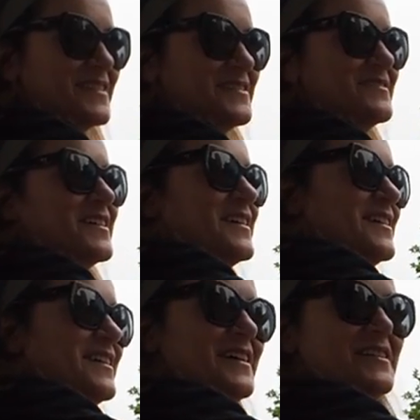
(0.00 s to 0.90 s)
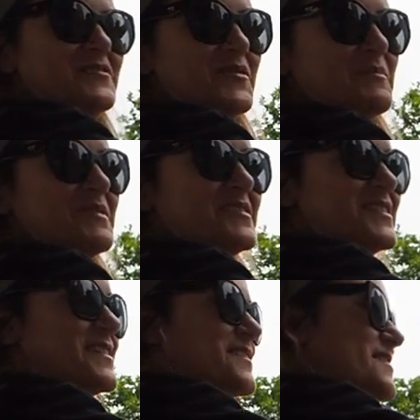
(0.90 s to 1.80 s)
any, any, guitar picks any
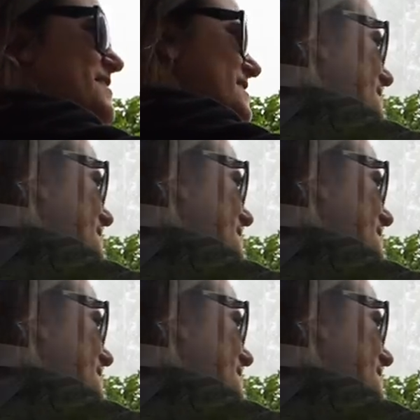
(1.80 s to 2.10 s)
drumsticks.